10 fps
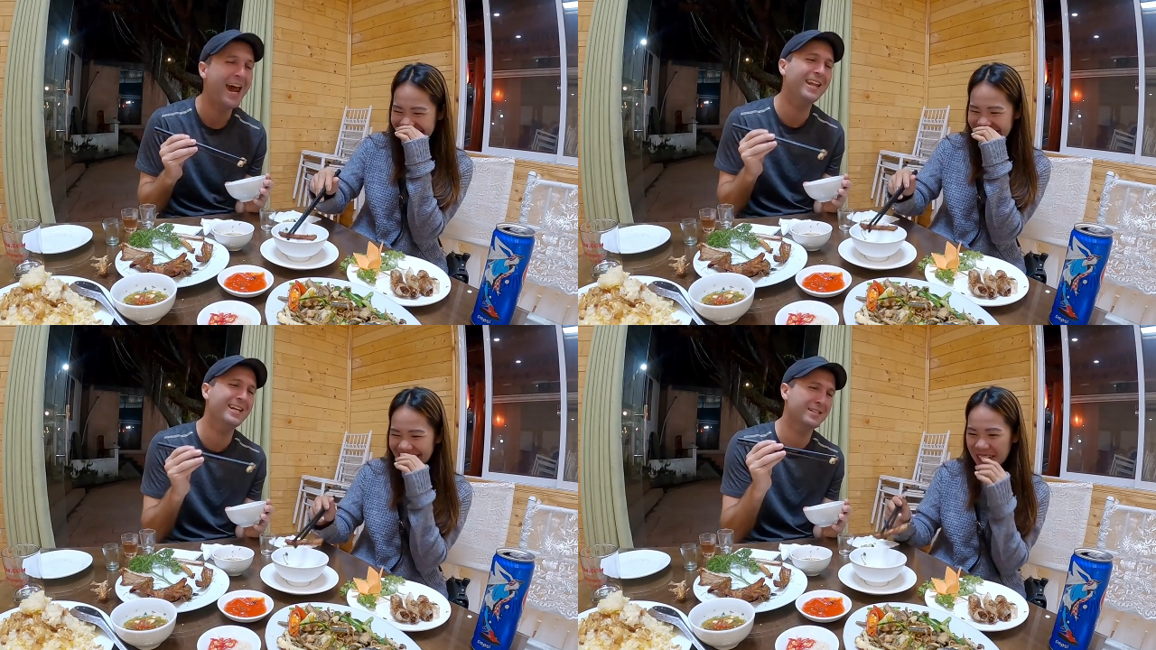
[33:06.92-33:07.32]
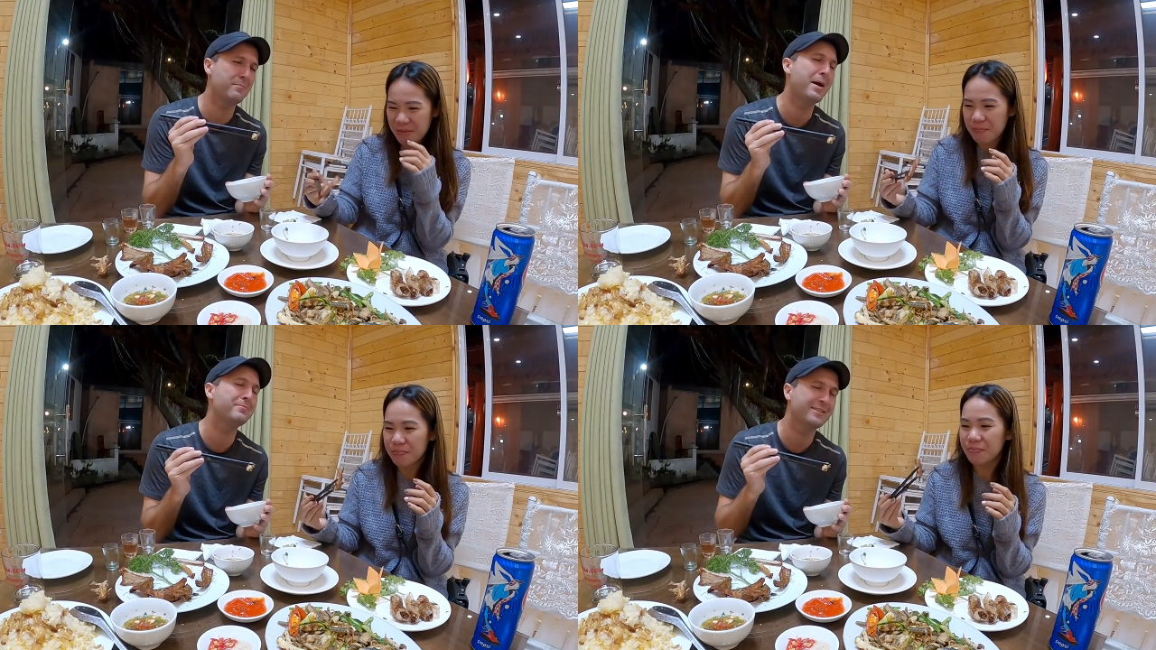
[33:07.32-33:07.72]
Speaker 1: I think
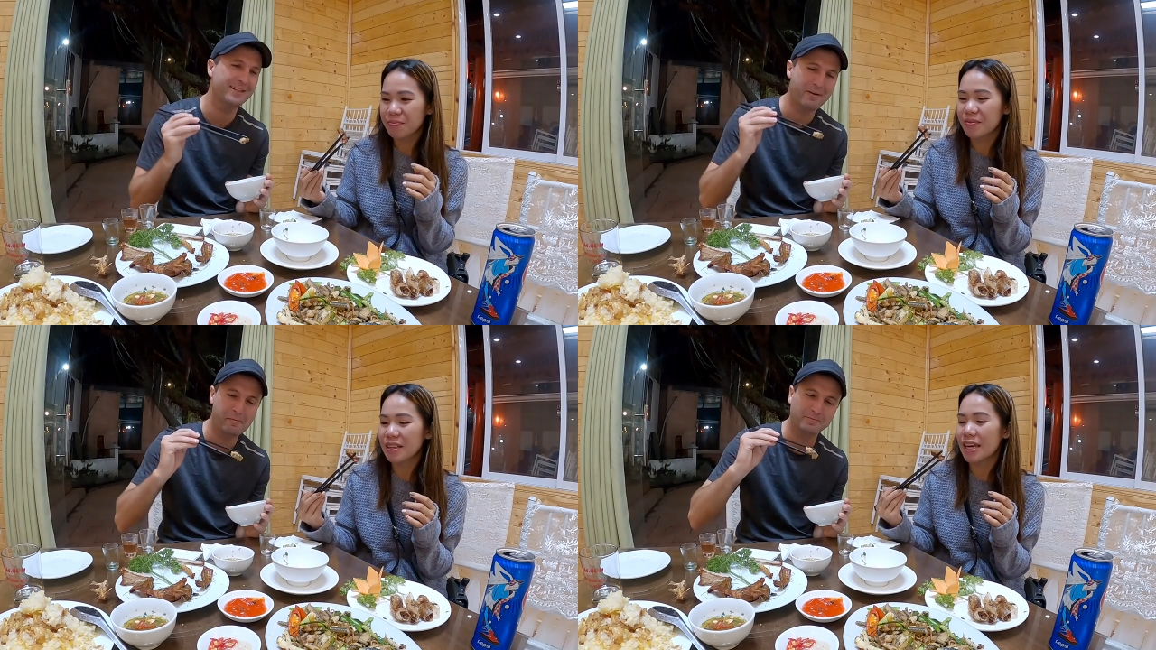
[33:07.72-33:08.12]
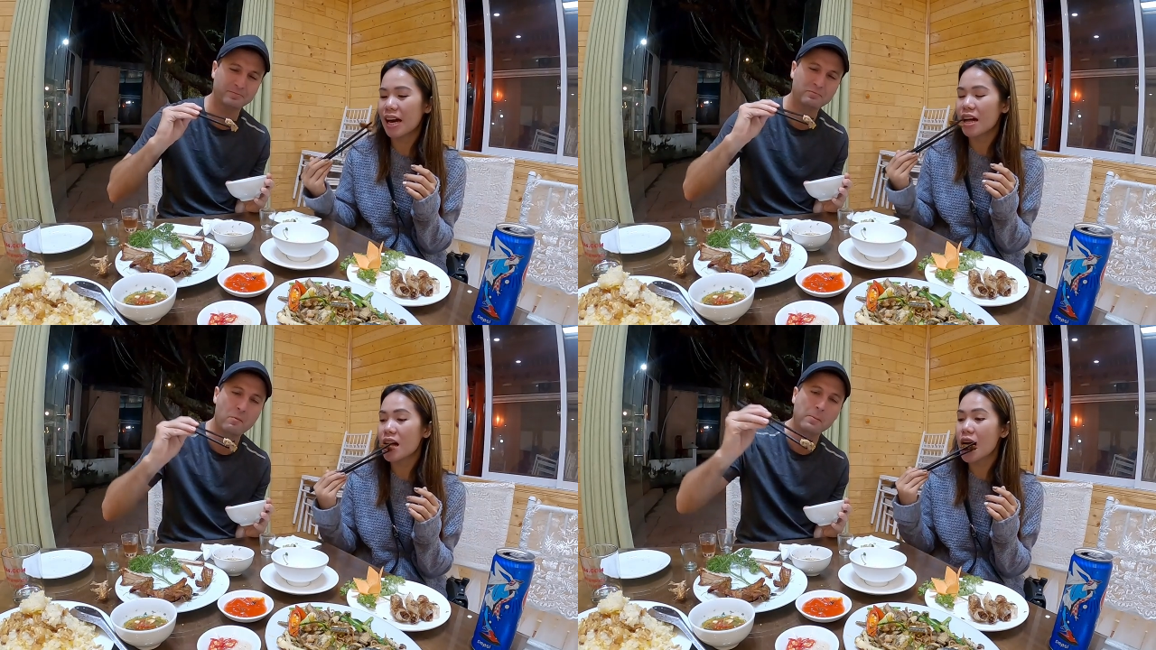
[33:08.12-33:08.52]
it's the Pepsi.
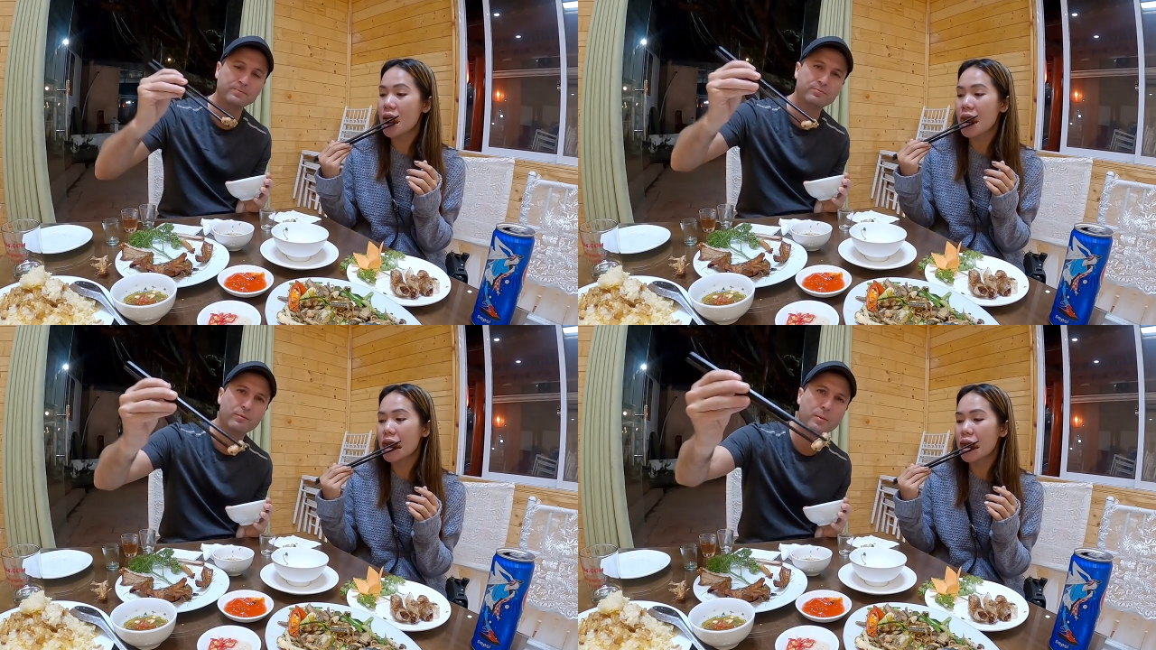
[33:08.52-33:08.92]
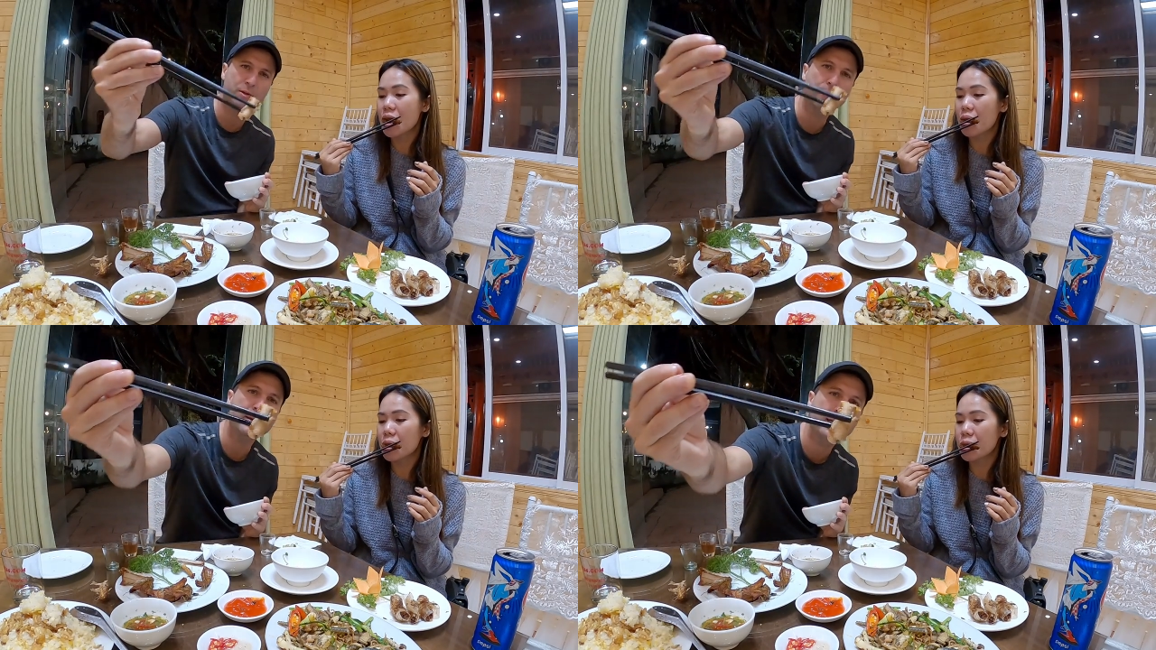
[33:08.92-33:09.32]
Yeah.
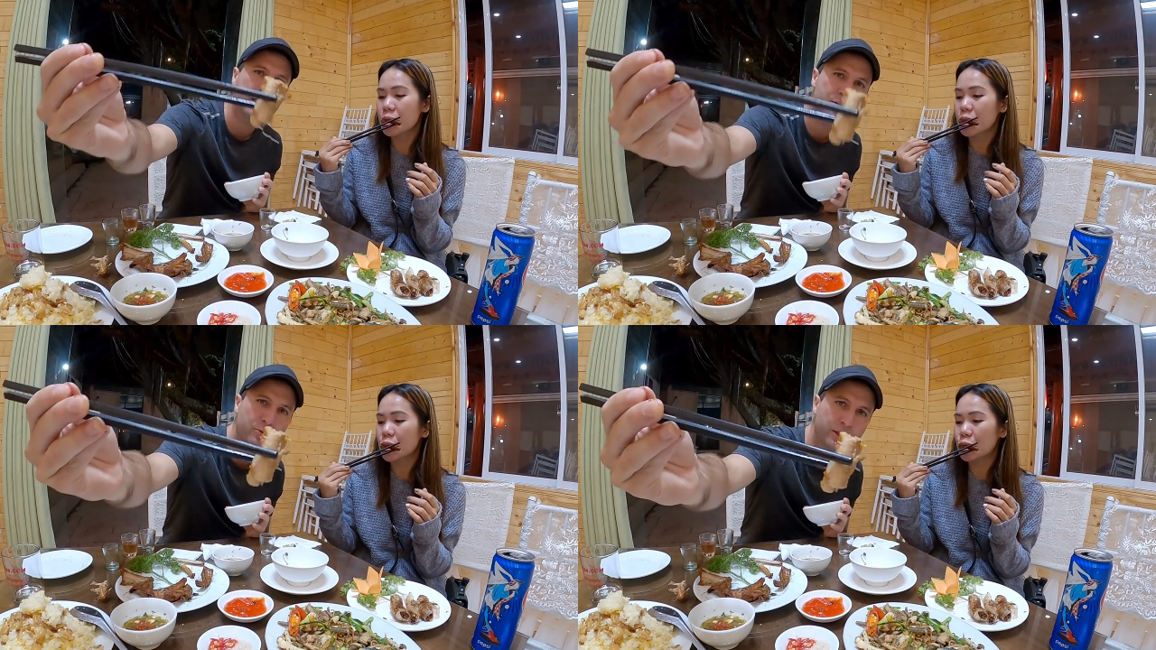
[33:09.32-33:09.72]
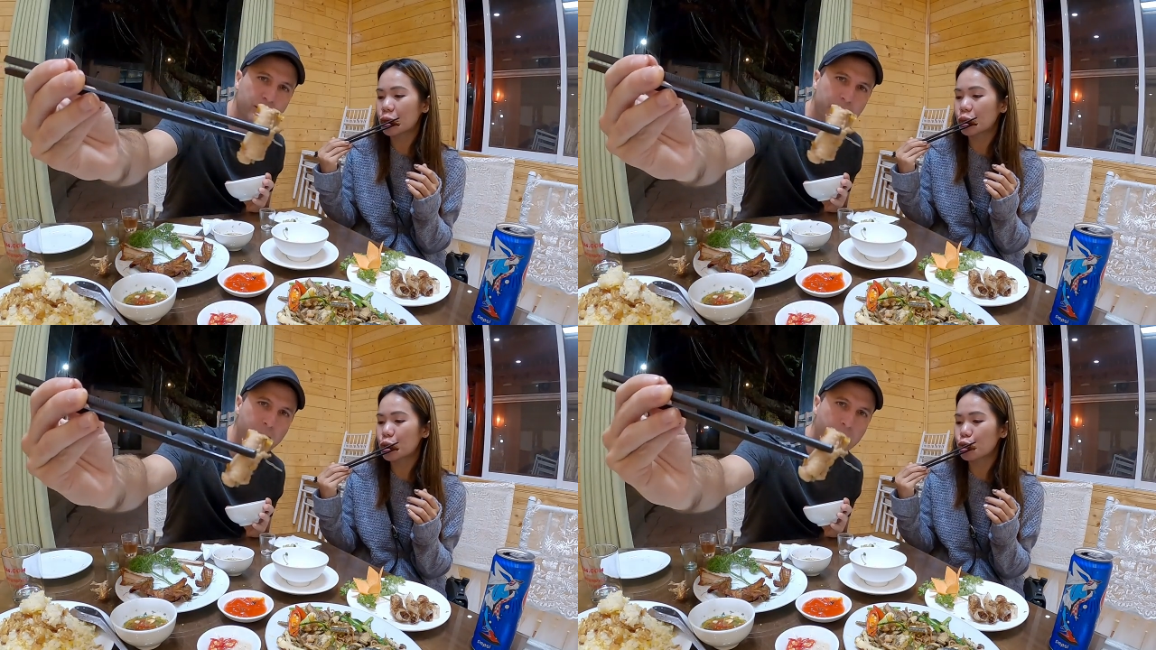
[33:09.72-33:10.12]
But the meat is
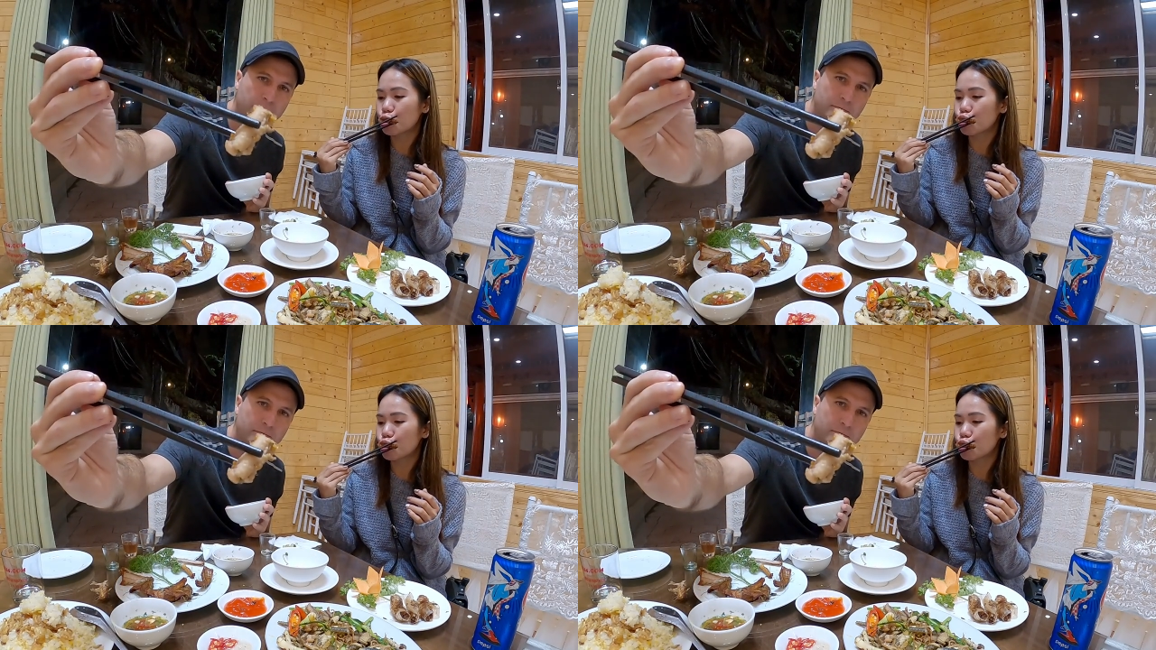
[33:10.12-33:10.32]
really good.